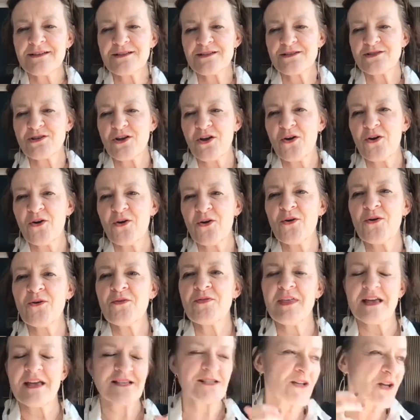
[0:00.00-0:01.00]
So
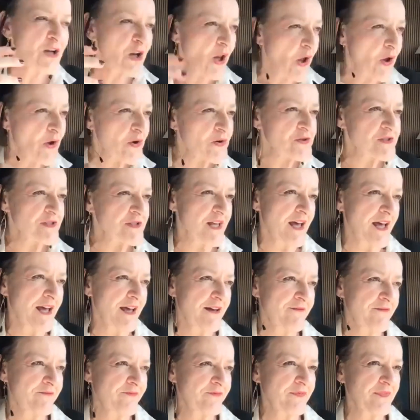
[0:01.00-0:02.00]
there's clothes
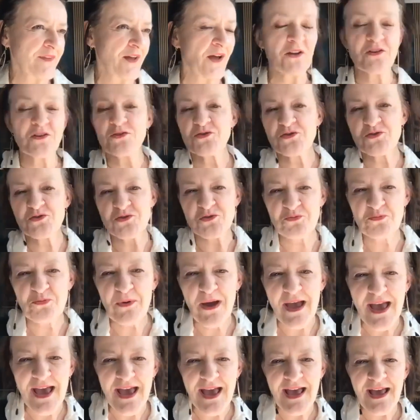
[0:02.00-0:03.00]
that I used to
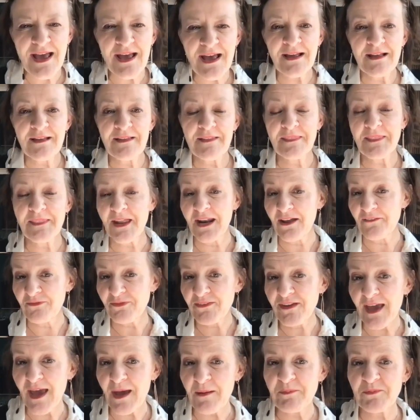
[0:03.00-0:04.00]
wear that
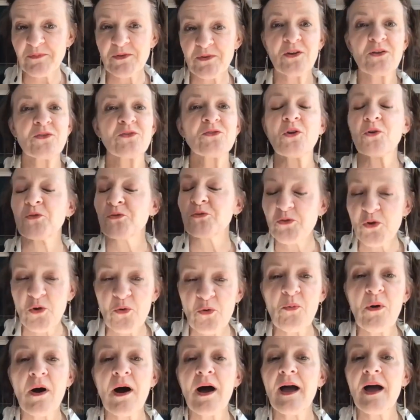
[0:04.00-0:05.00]
I've kept, don't know
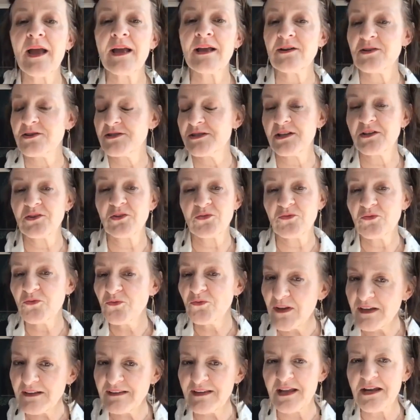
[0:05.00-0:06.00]
why, because they don't
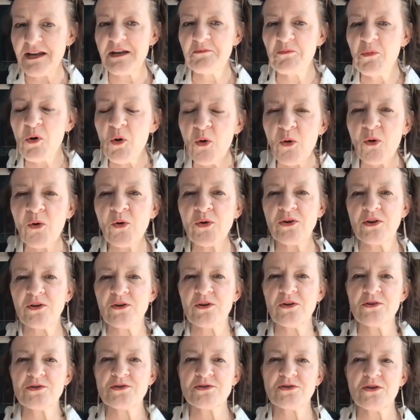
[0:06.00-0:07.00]
fit anymore,
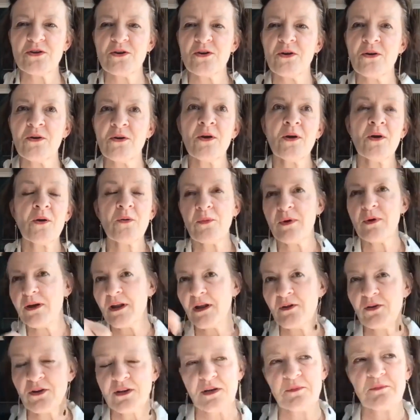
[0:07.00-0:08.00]
So when I
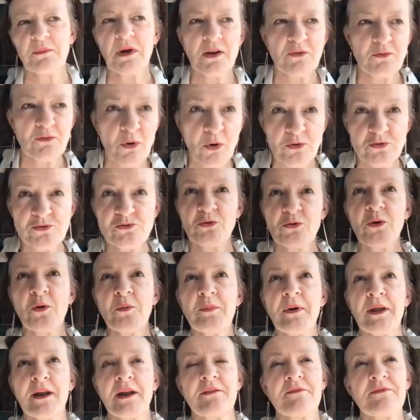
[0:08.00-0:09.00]
look in my
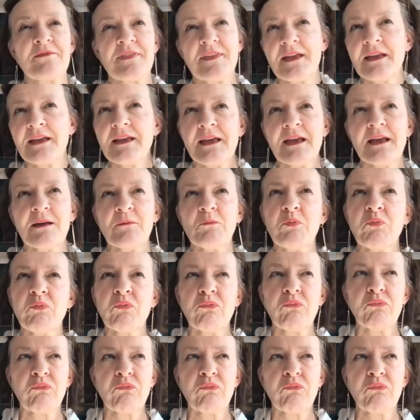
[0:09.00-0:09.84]
wardrobe and I'm thinking,